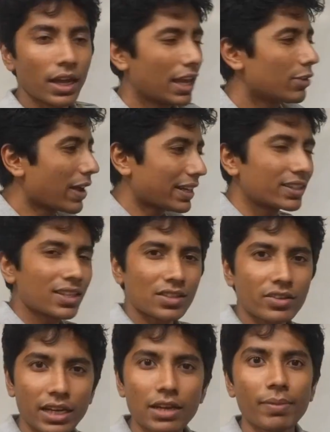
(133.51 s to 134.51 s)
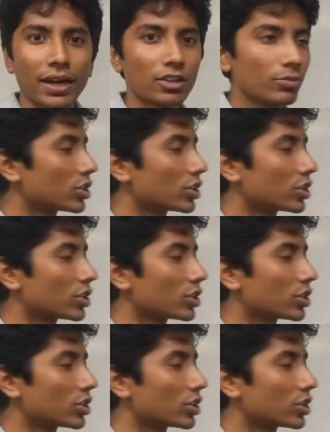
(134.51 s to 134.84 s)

In fact, it doesn't really matter